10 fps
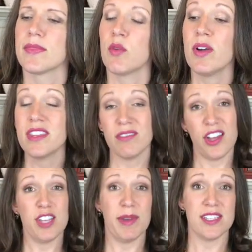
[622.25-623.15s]
one, the
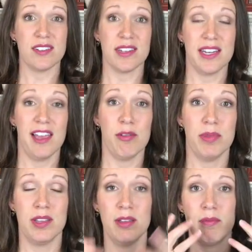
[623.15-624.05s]
volumizer can help
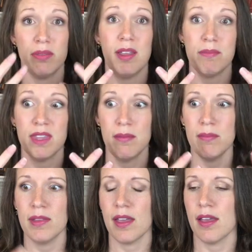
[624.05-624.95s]
plump
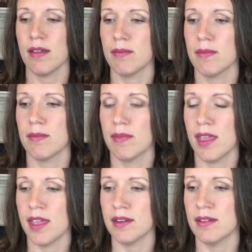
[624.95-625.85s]
them
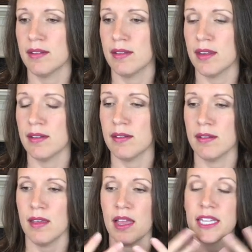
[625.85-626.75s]
and
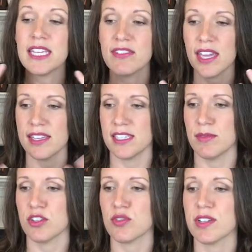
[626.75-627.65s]
alleviate some
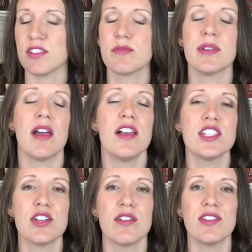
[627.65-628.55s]
of those wrinkles. But
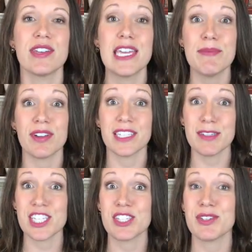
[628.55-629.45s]
also, if you keep your
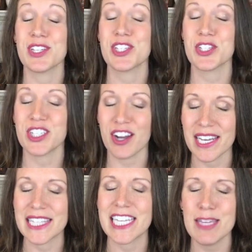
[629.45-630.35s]
lips
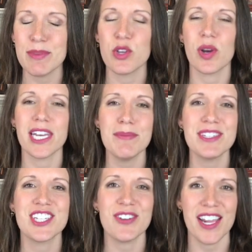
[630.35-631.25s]

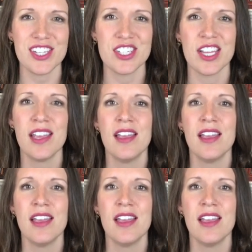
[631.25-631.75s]
stretched